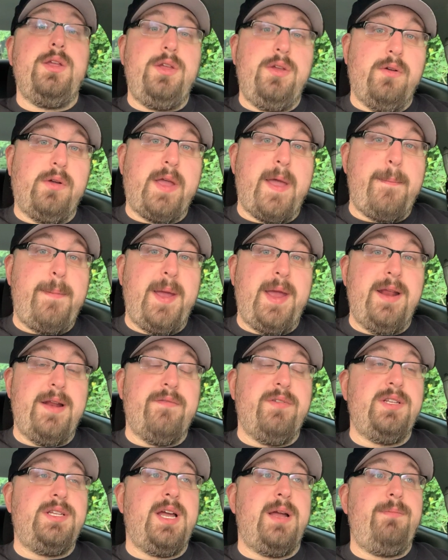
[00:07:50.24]
you'll get paid
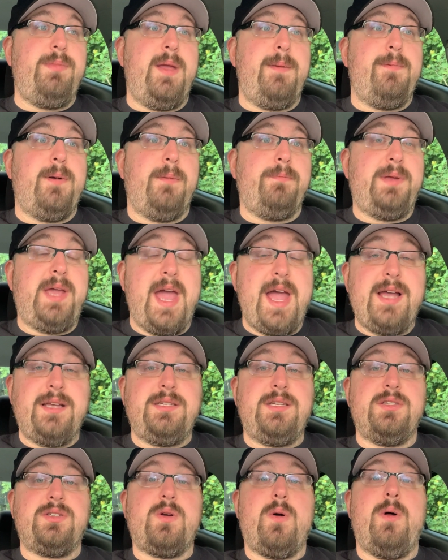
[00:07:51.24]
every time they pump
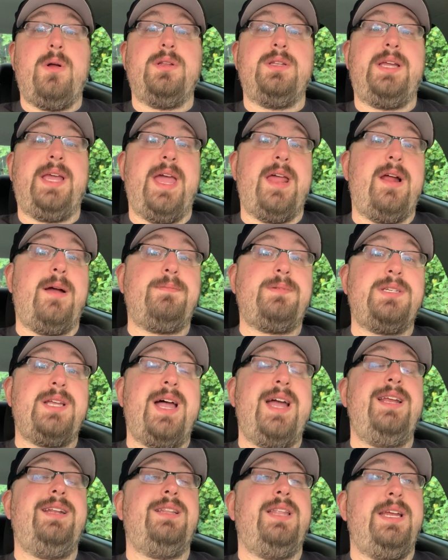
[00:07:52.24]
gas. It's called Get
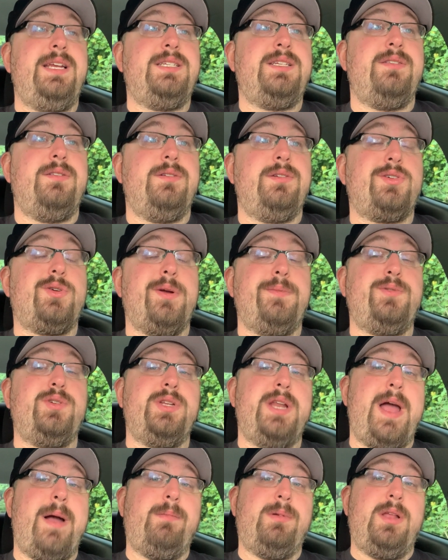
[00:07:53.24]
Upside. Links in the
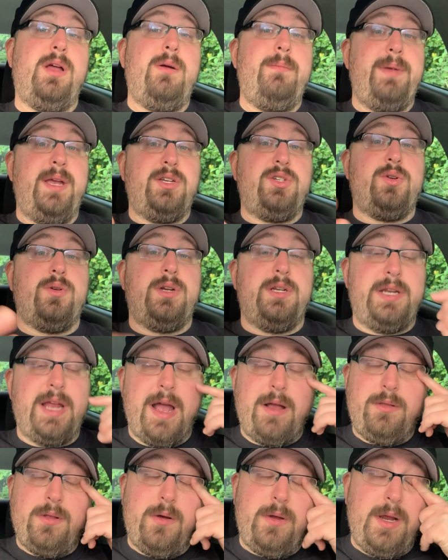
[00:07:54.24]
description down below. Make sure to
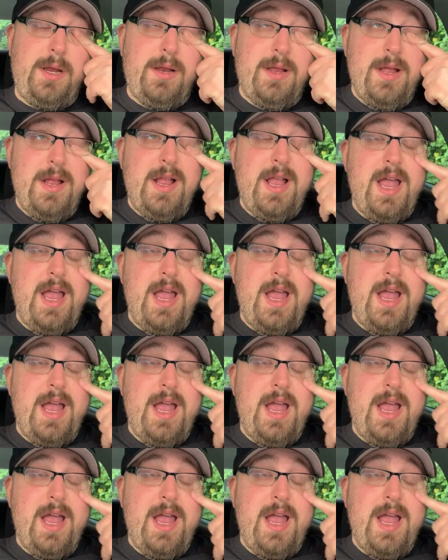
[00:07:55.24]
download it.